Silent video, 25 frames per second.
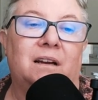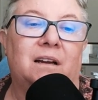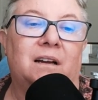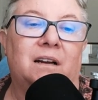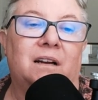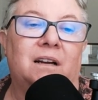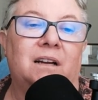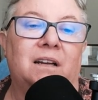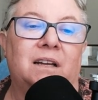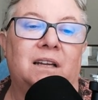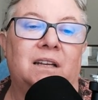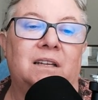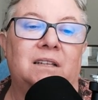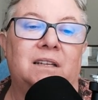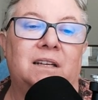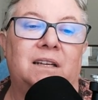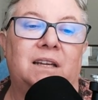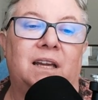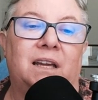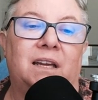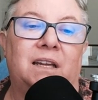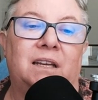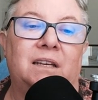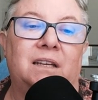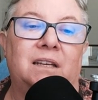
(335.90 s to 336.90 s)
FAA uh,
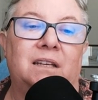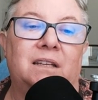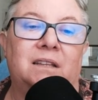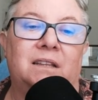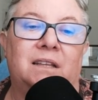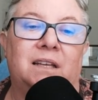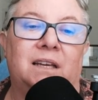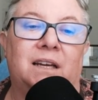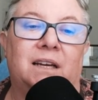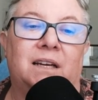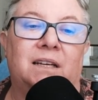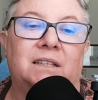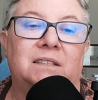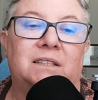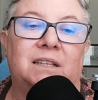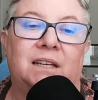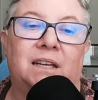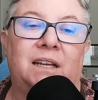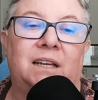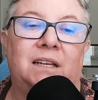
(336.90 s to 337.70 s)
indicated that